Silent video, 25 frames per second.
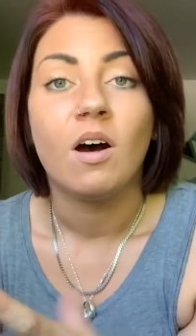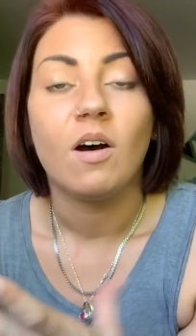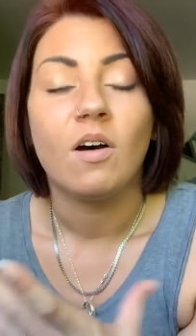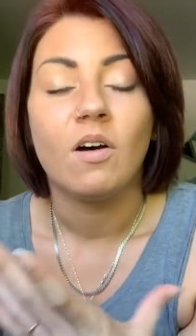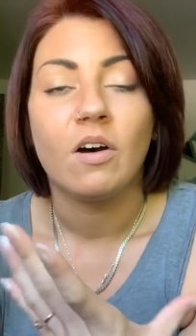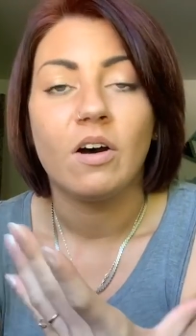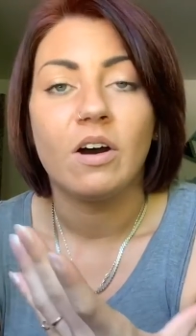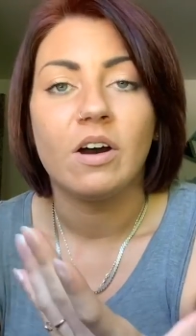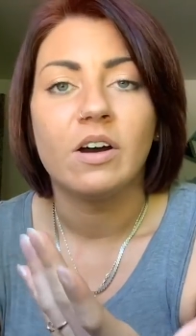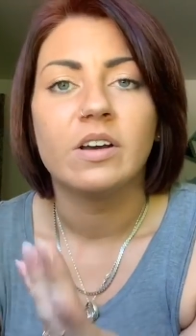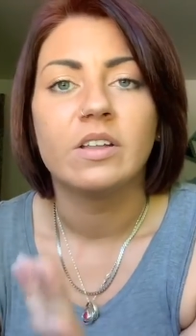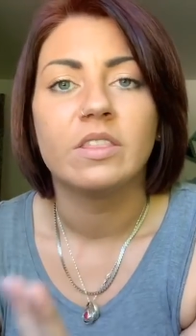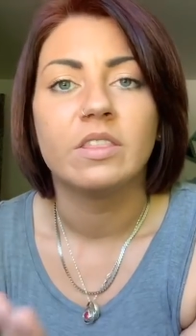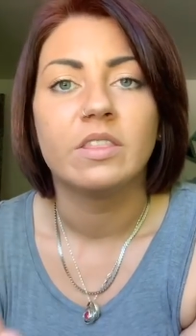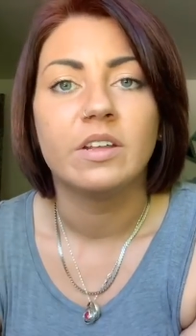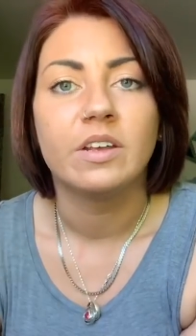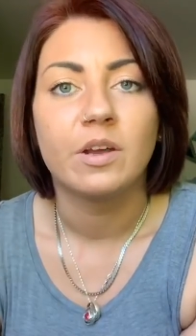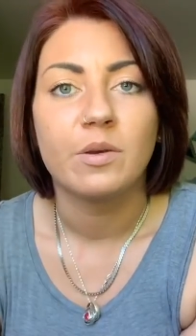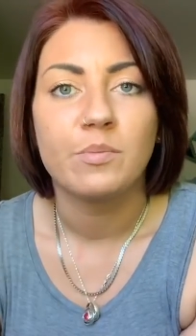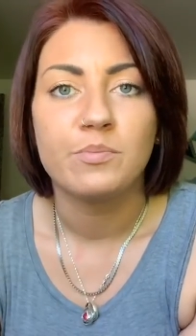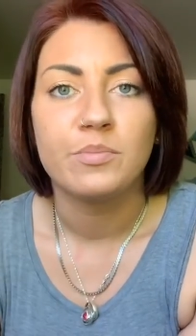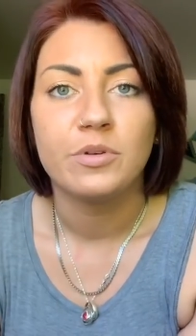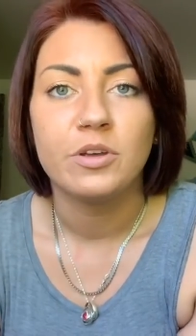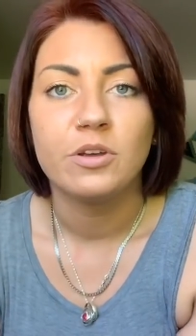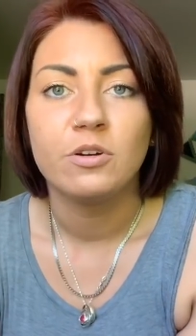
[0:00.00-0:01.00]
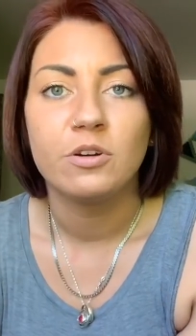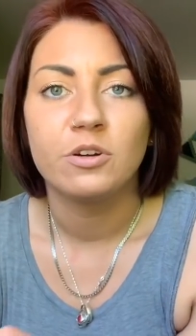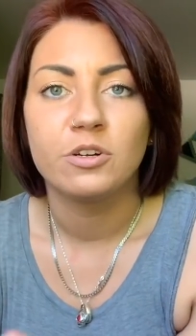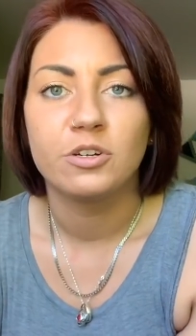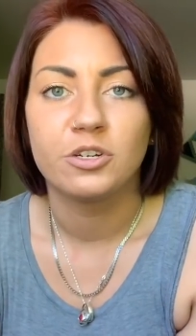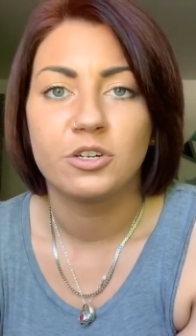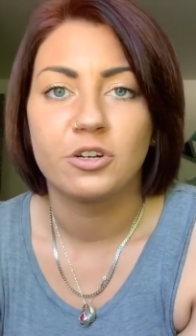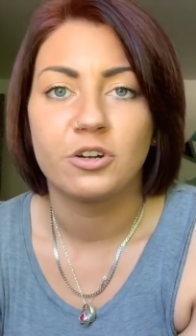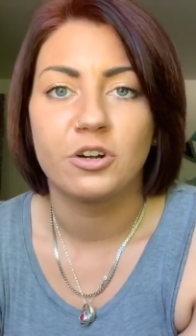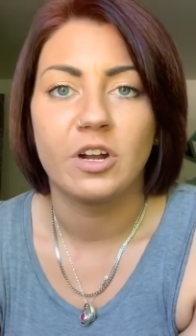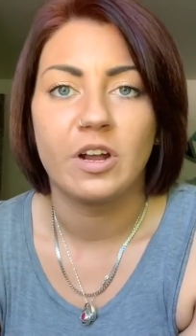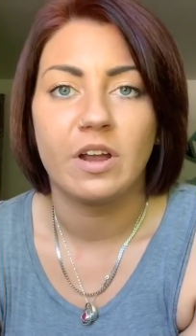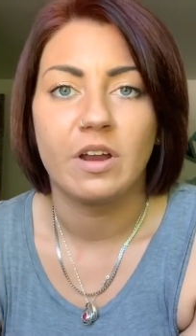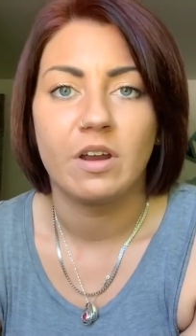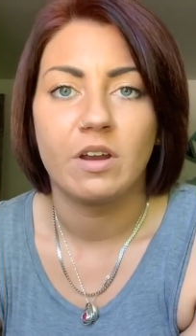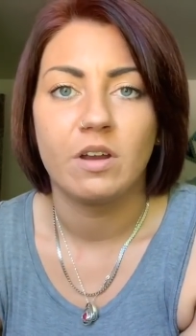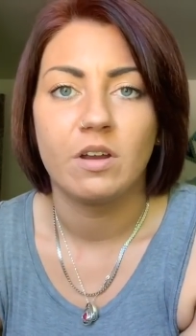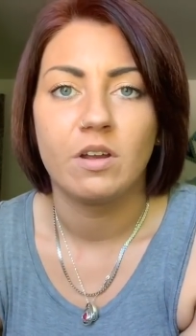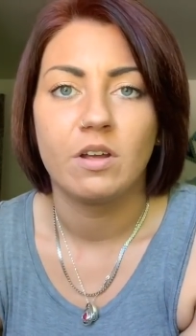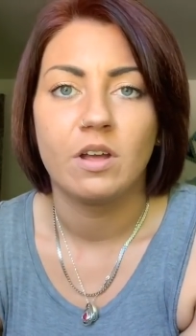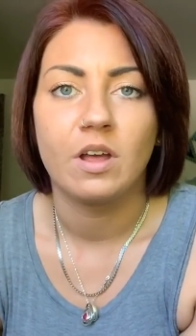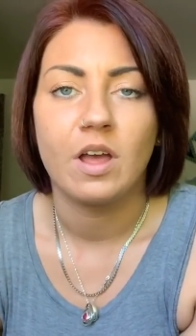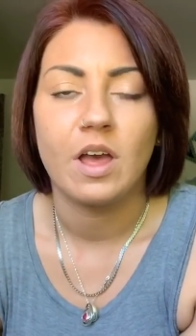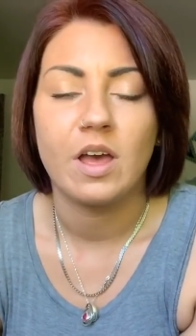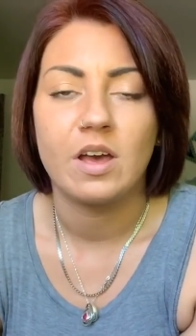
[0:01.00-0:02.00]
on the computer
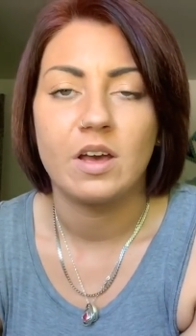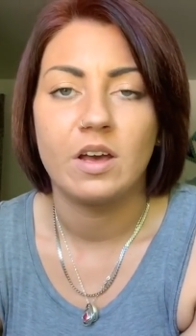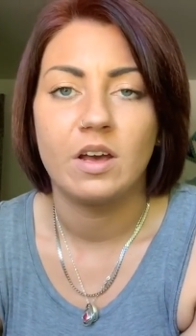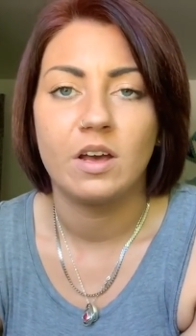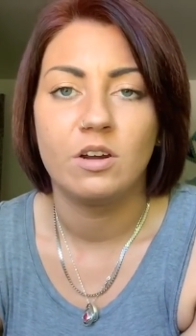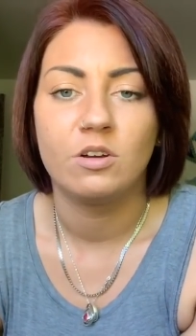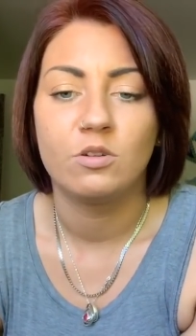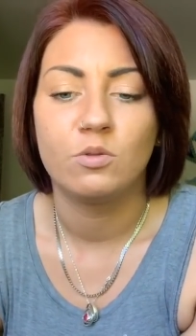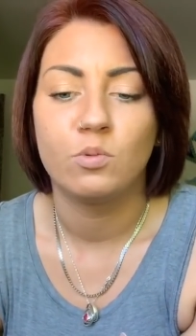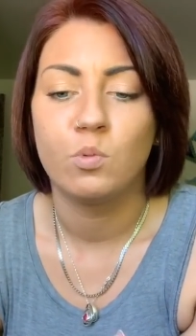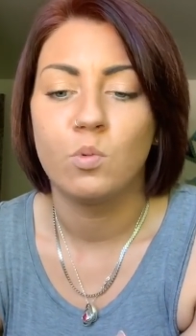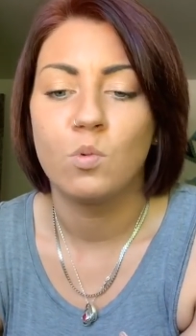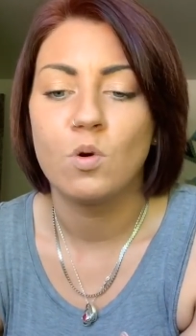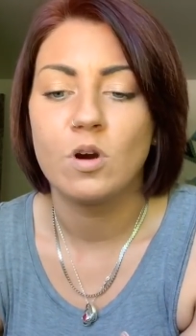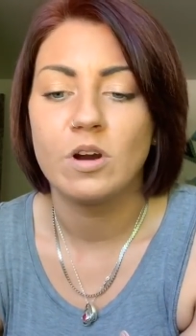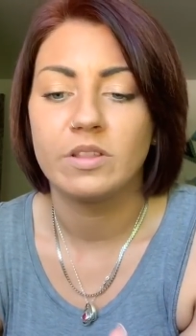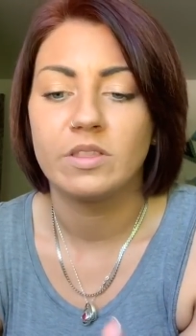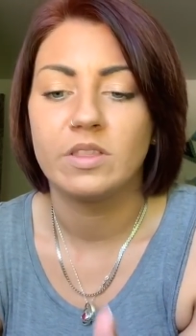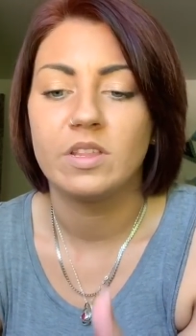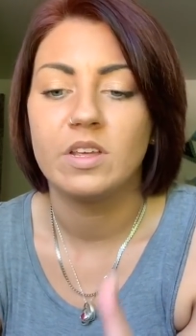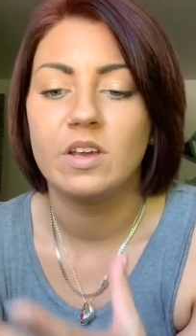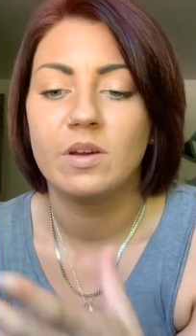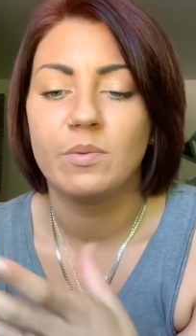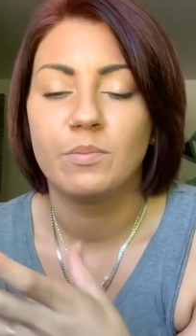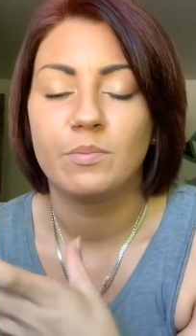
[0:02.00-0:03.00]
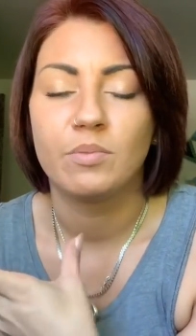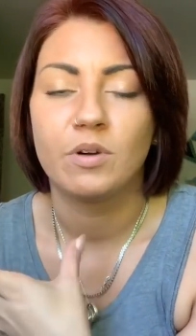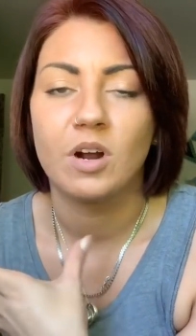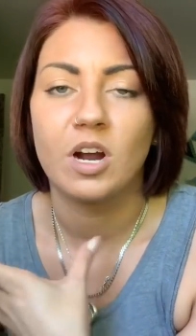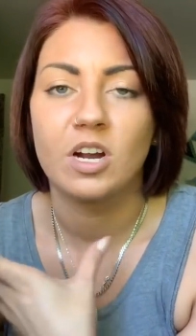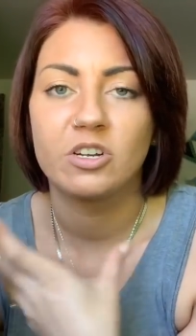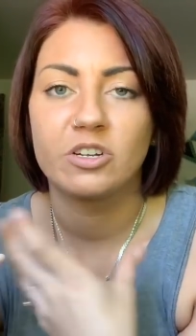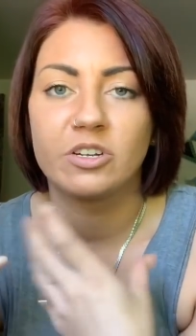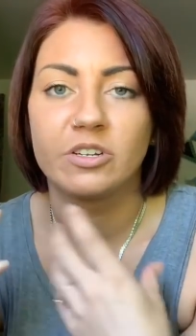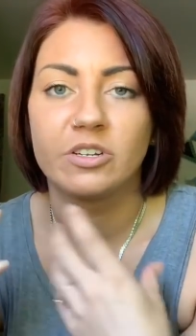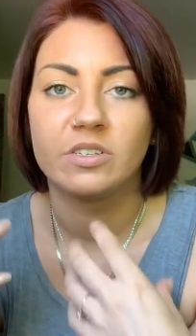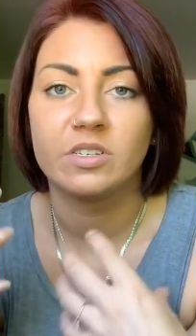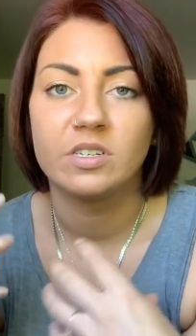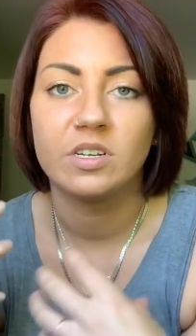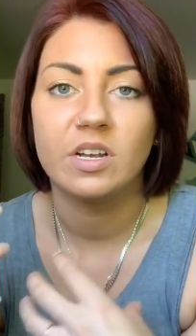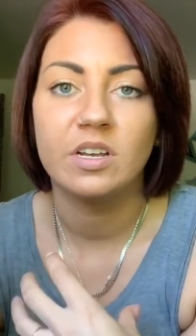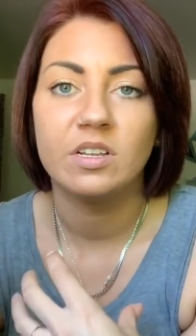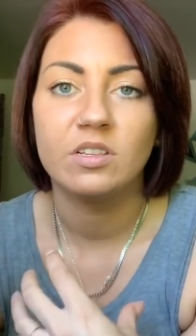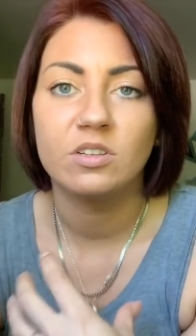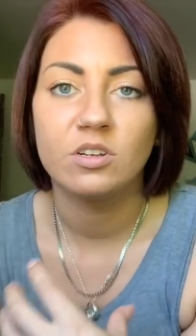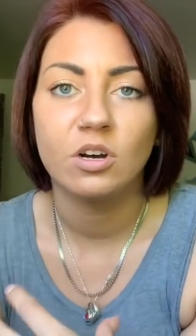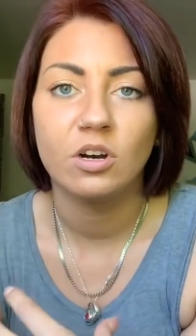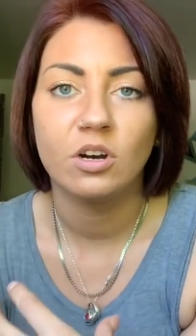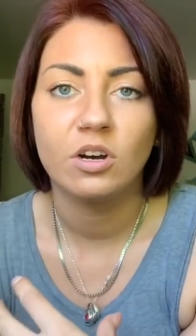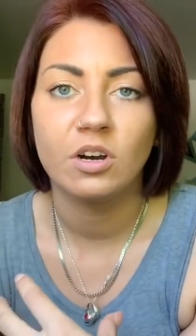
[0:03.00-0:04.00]
screen and what the impressions
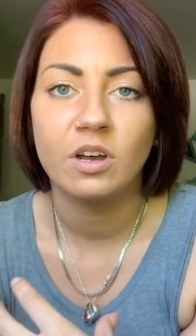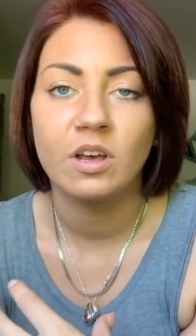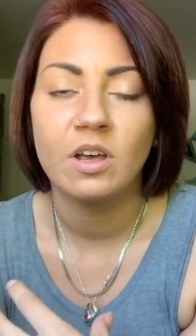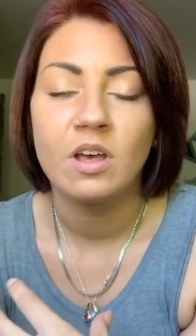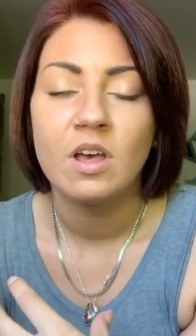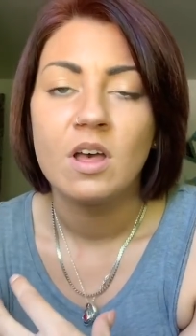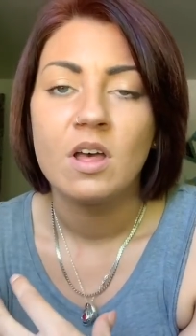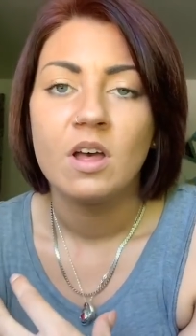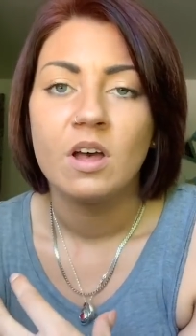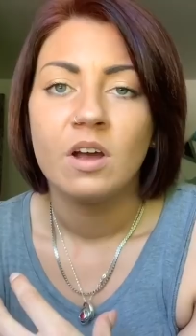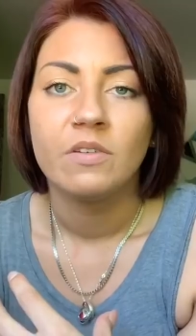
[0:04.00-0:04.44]
he took